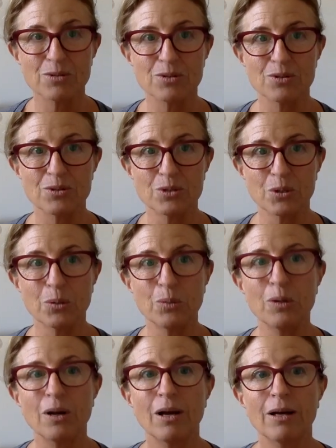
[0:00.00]
So
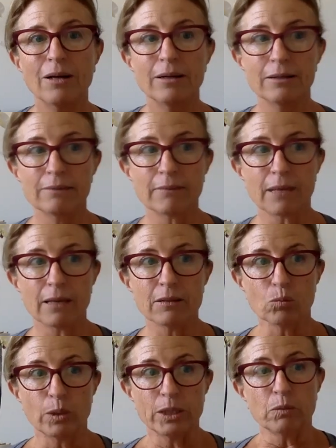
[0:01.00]

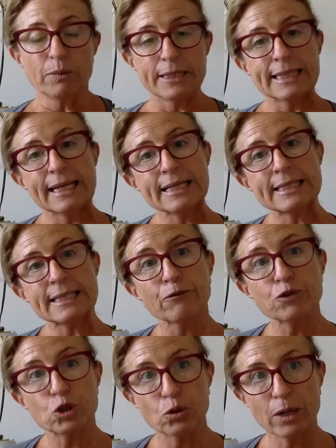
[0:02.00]
when we say
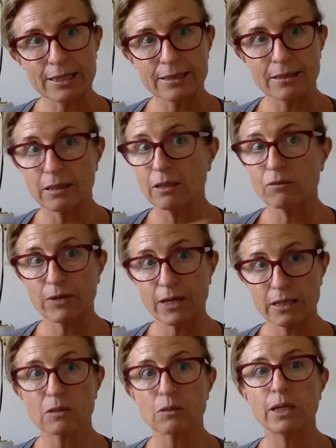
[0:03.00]
self-trust, and if
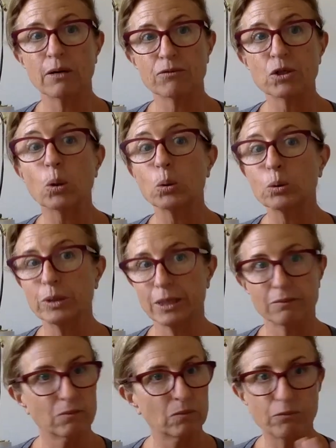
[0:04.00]
that's the way you have to hold it,
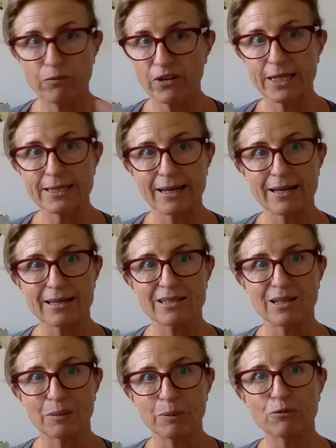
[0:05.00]

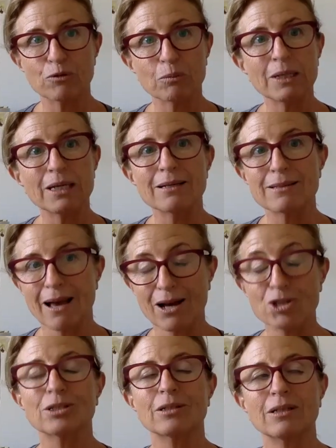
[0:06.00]
fantastic. But for me, it's
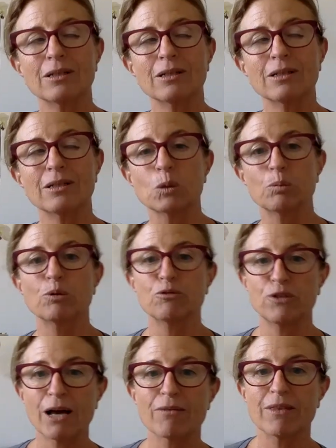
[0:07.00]
actually even more
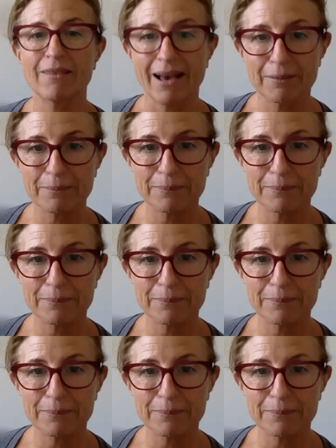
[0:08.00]
profound than that.